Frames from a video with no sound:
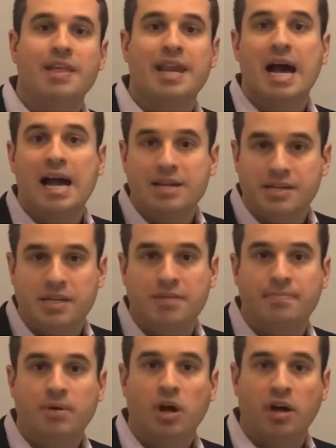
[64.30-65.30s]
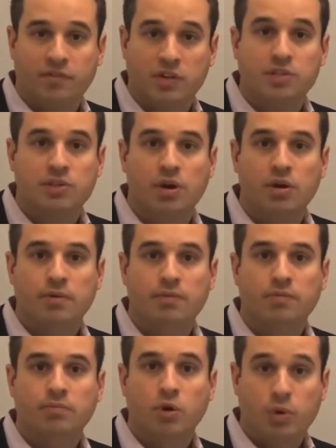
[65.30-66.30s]
that I deem of concern.
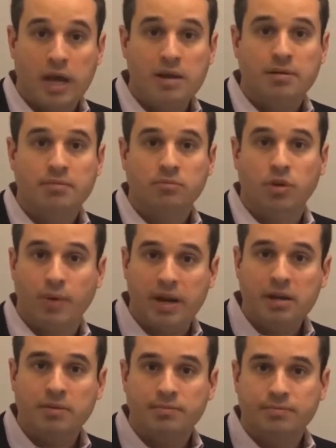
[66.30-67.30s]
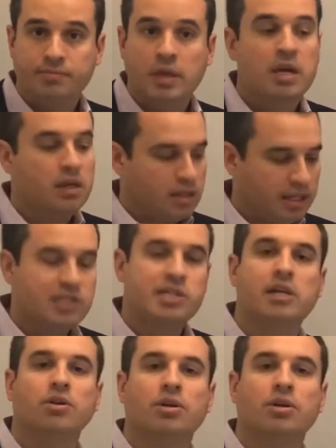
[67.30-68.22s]
Okay, you ready? Let's take a